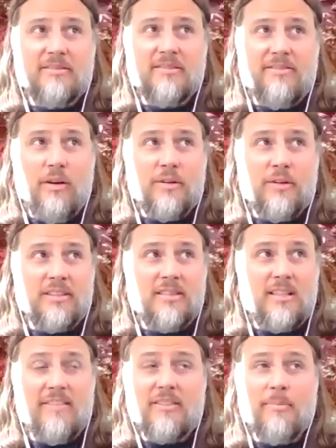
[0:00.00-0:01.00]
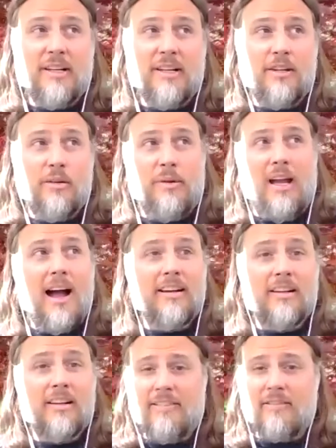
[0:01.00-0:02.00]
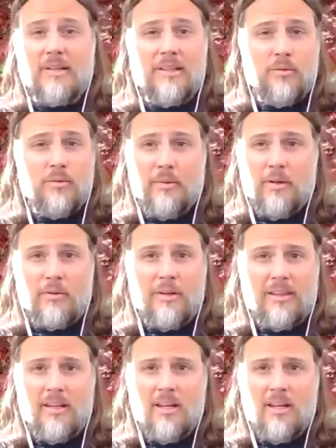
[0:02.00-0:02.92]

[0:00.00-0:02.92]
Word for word: focused everybody that we hire and everybody that we work with